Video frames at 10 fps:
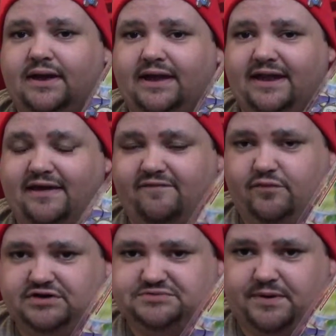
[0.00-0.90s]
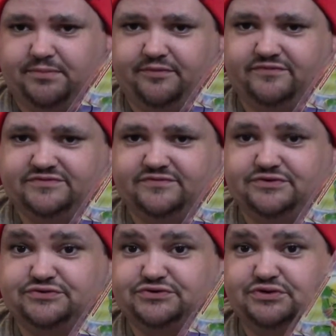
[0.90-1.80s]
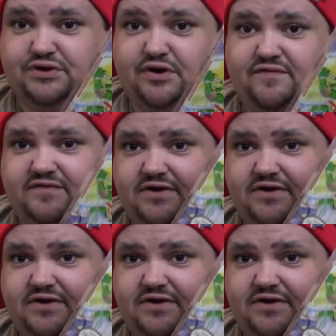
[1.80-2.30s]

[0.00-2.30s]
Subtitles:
and have watched my previous videos, you know I've